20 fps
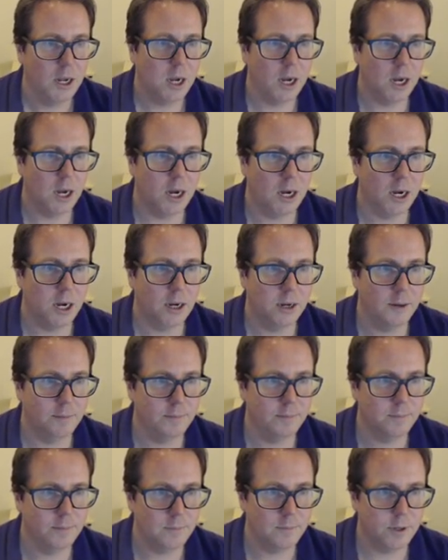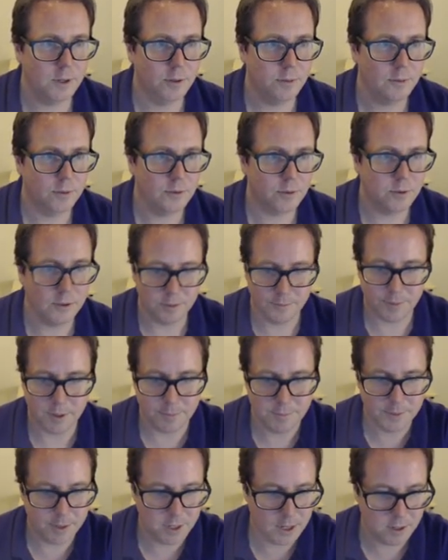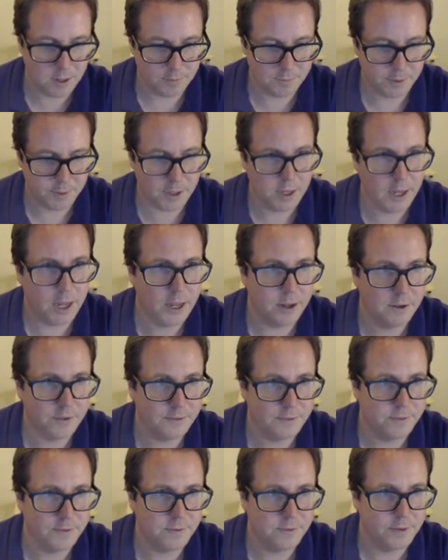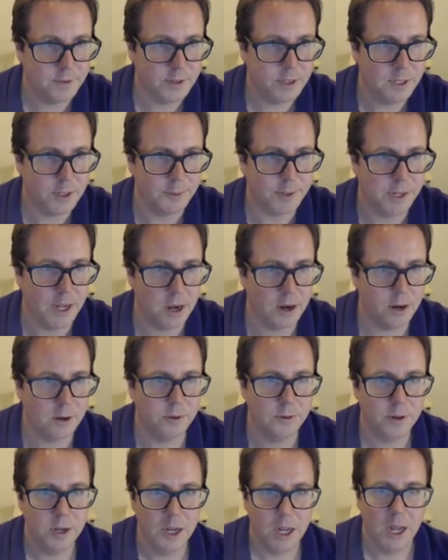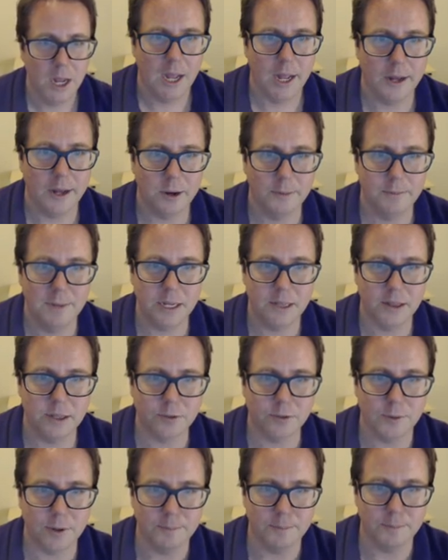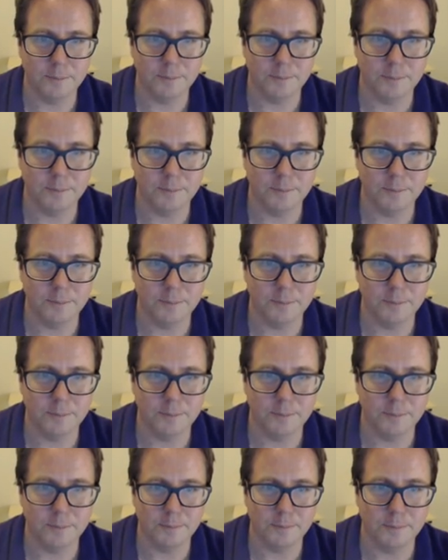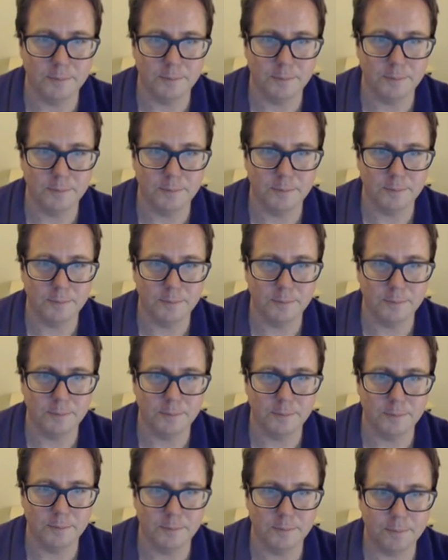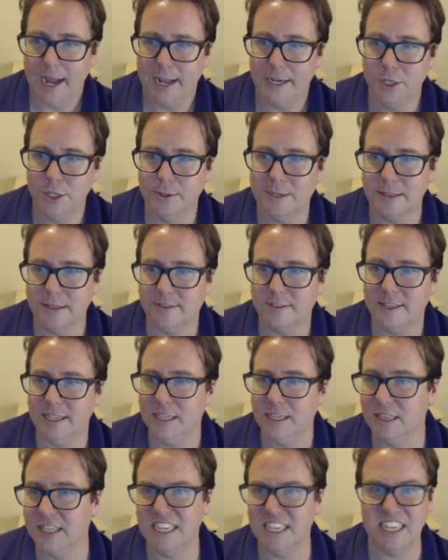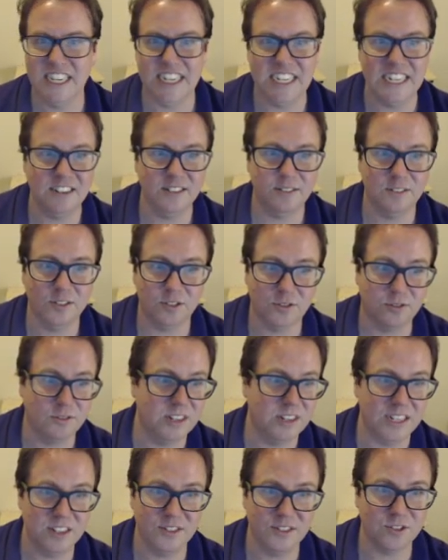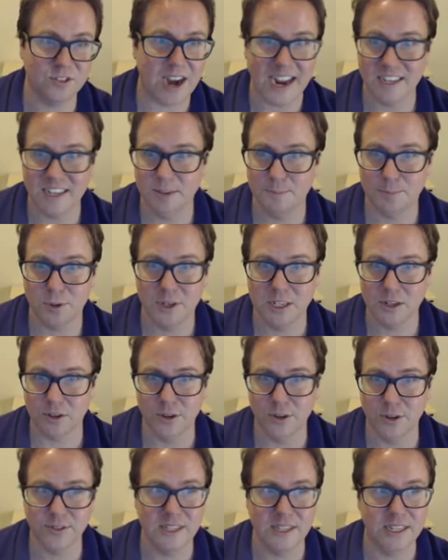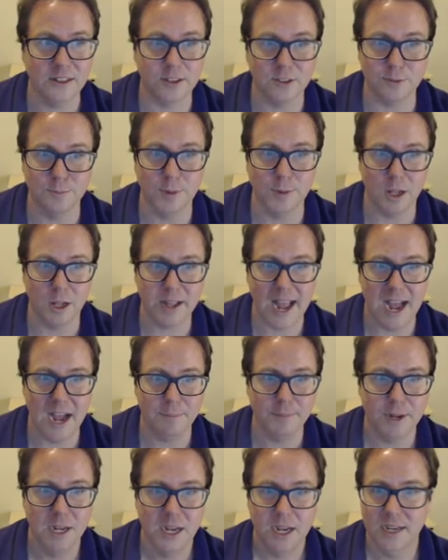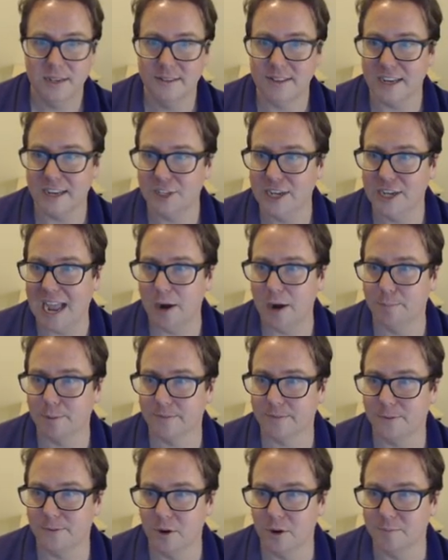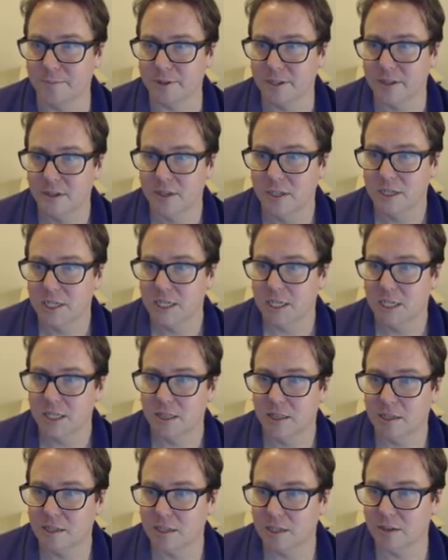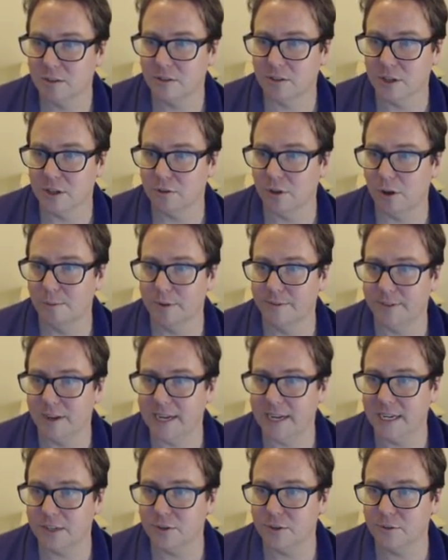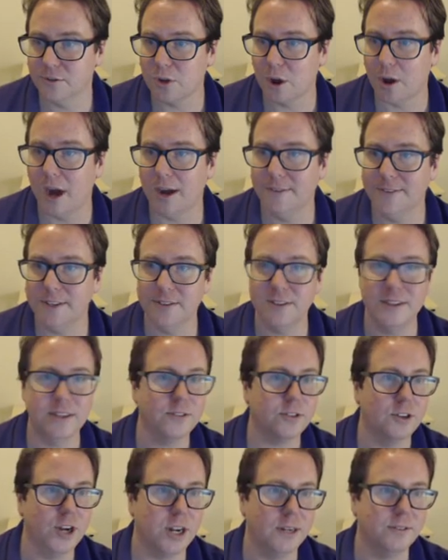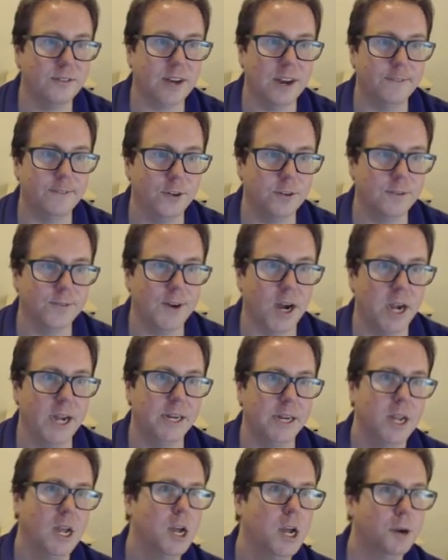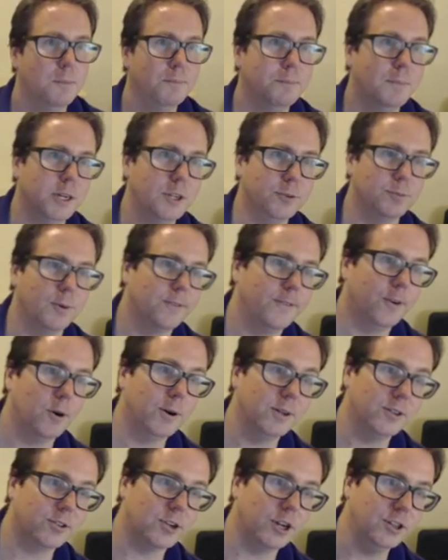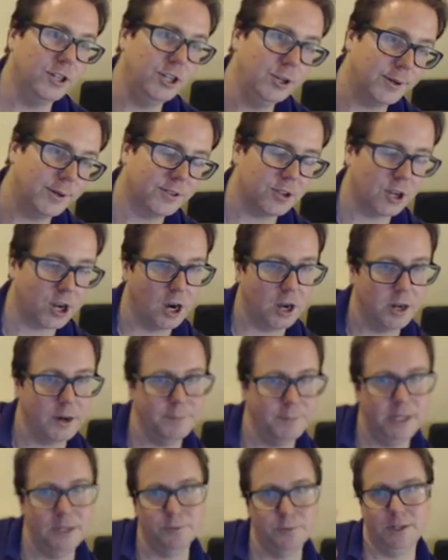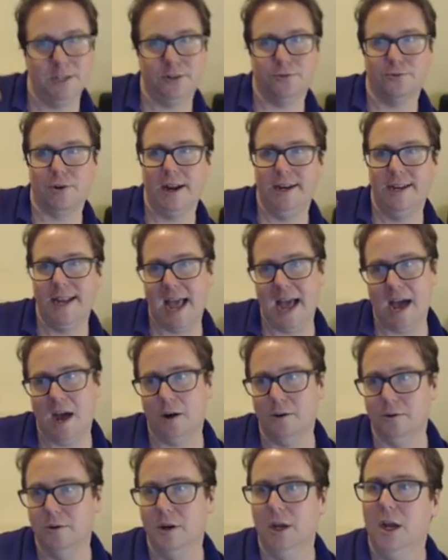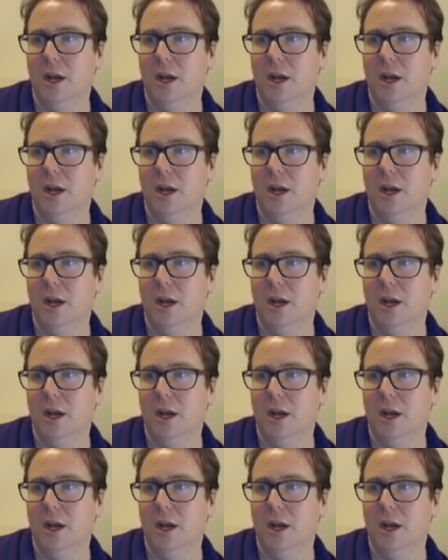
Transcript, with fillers: Um, oh, it's not popping up. F. Here we go and I'll make this one purple so that you can see it. And you can see that it has tracked it pretty closely. The small cap has actually outperformed the, the global financial. So obviously it's not as diversified, much more focused on the US economy, which right now